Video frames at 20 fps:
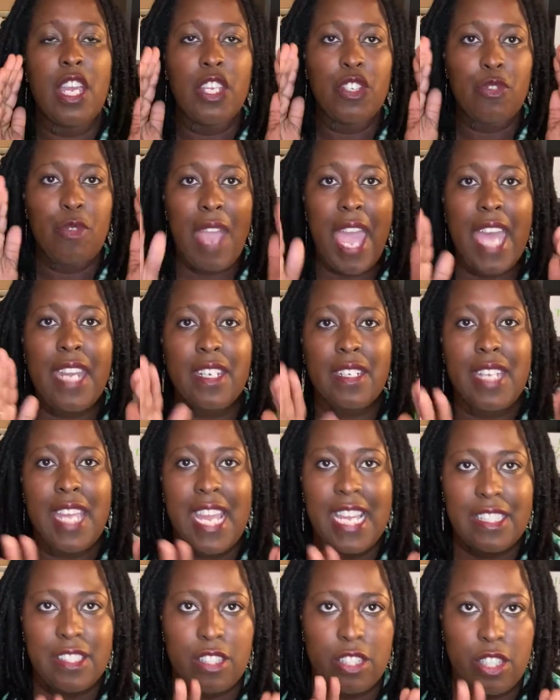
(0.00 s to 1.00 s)
You had an
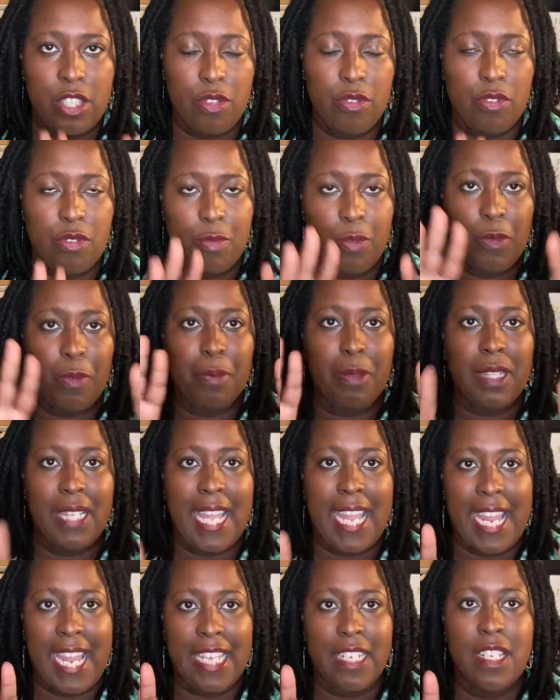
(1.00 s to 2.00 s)
executable
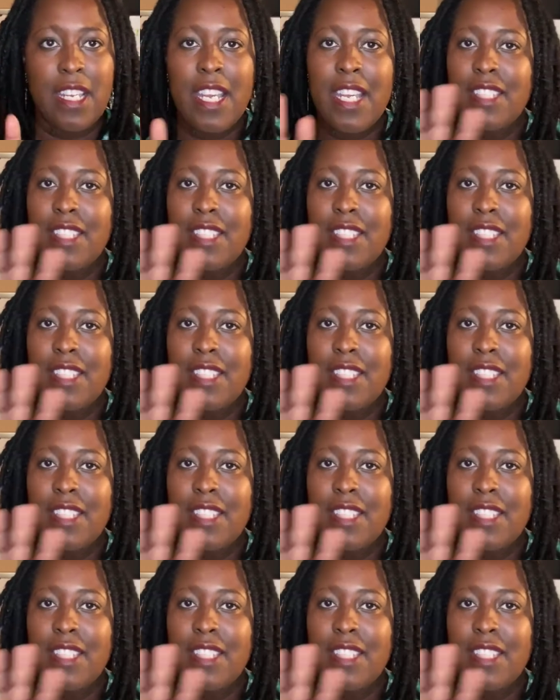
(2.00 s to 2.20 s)
plan.